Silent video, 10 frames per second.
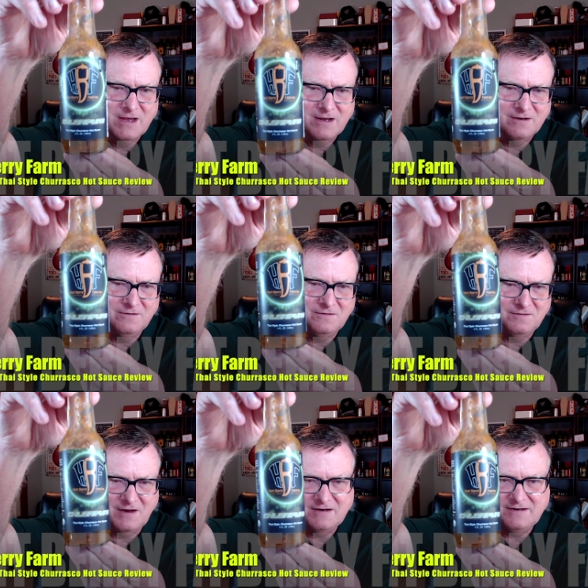This
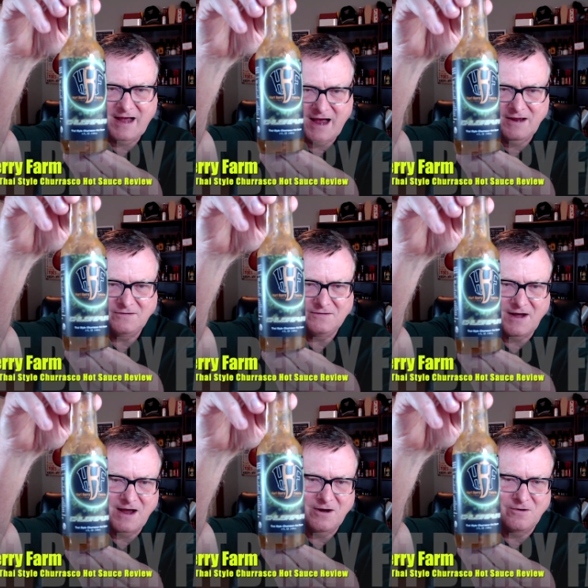is a
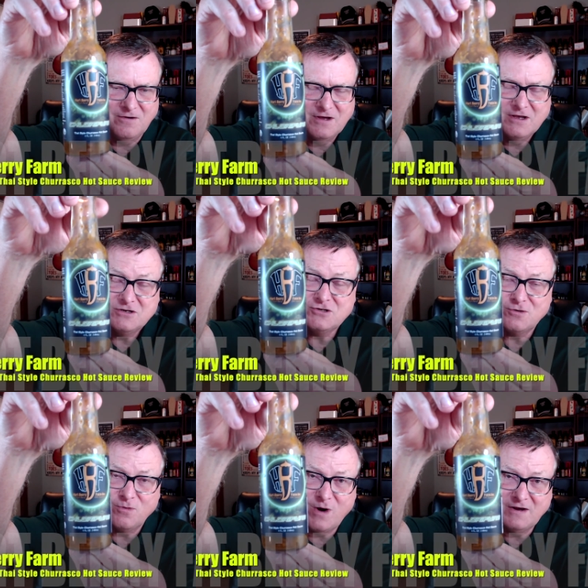Thai-style
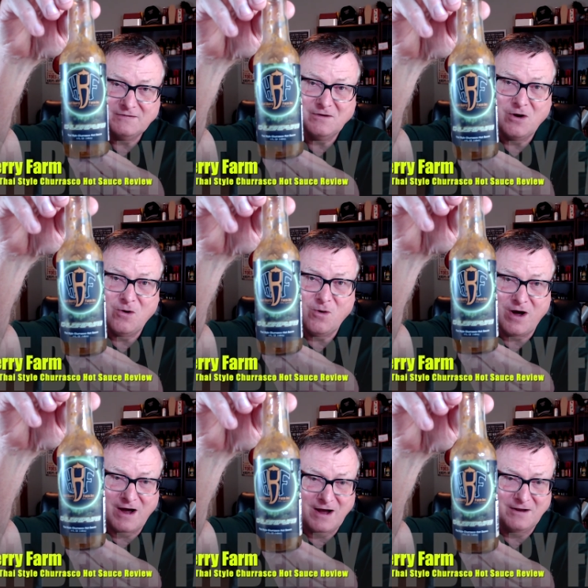churrasco
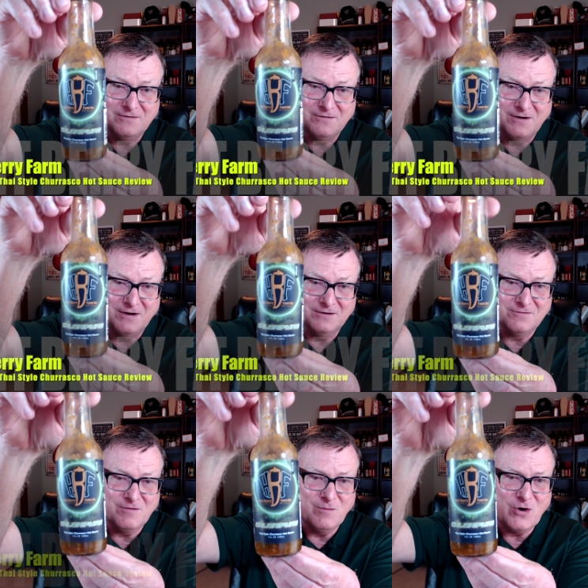hot sauce
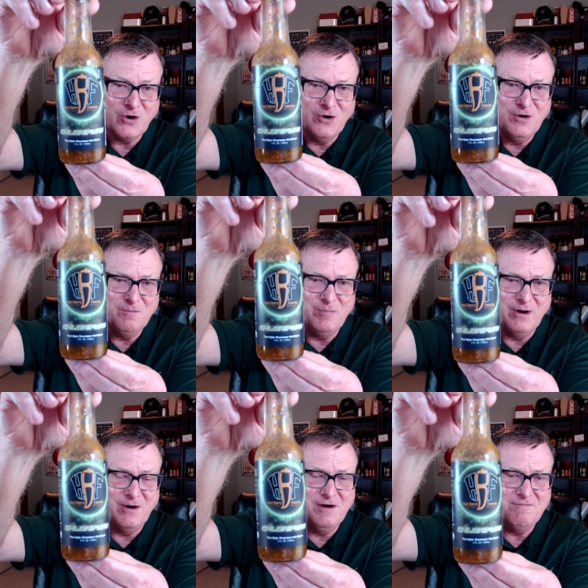from Hurt
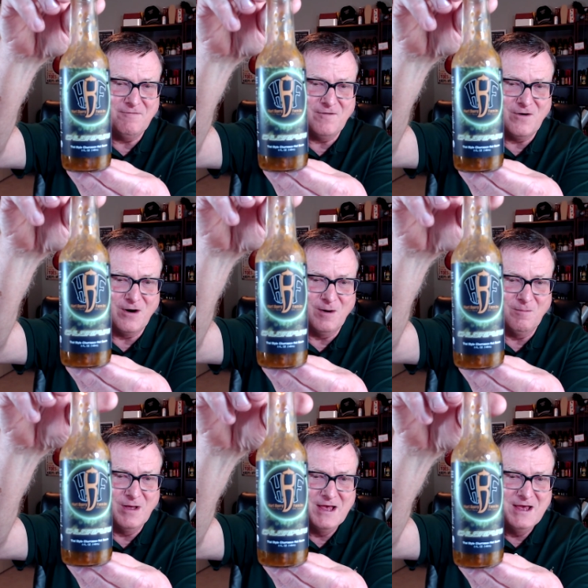Berry
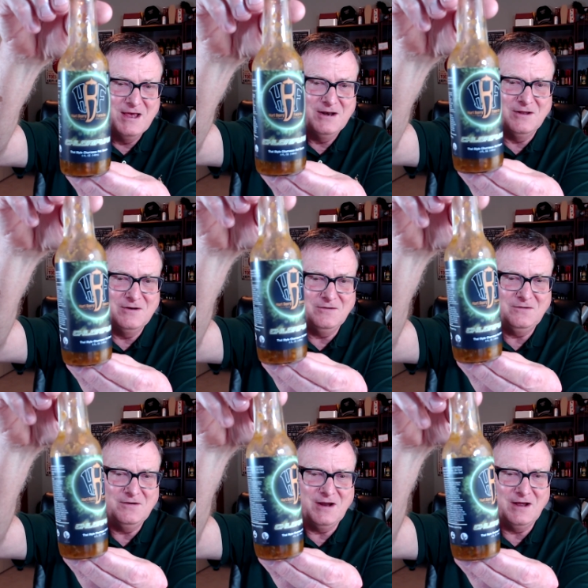Farm. Now
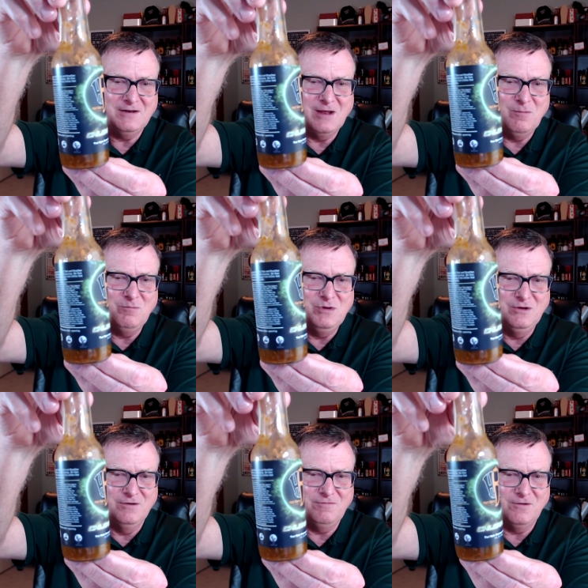just check out that
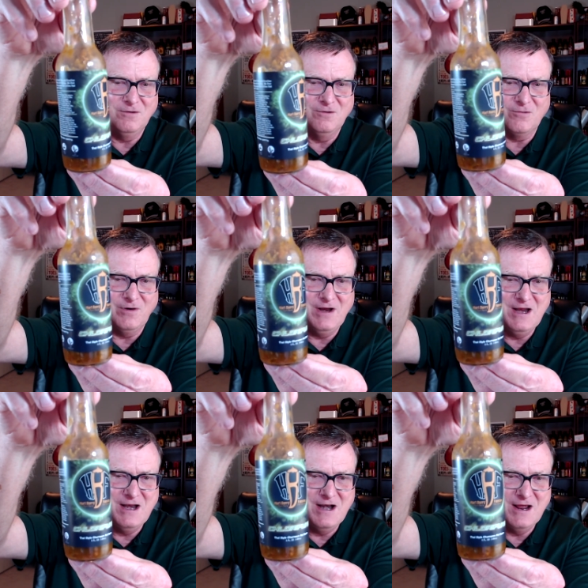beautiful
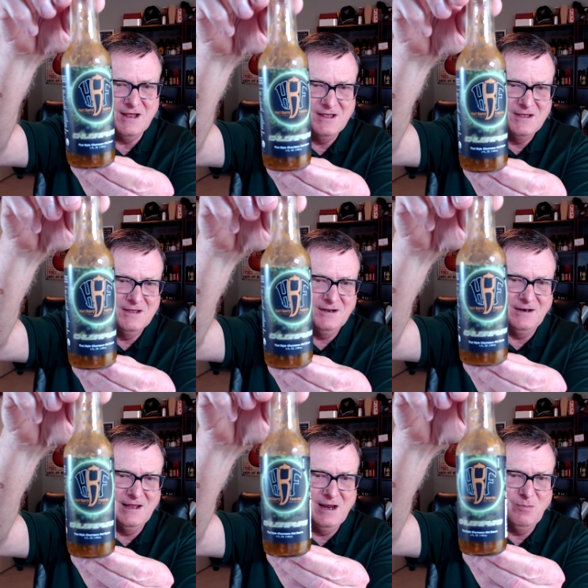green
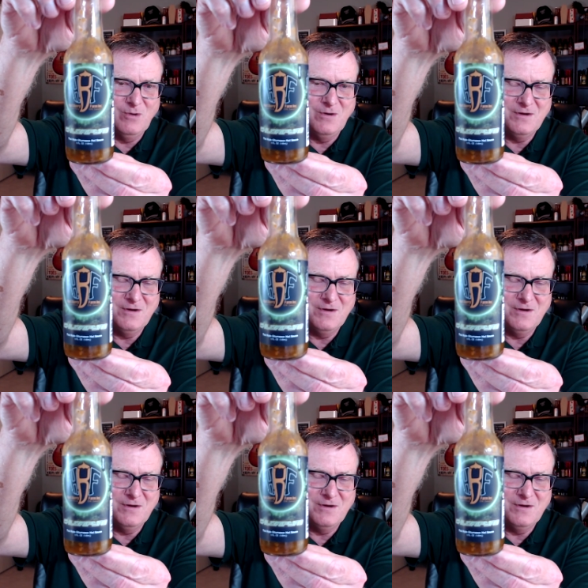label.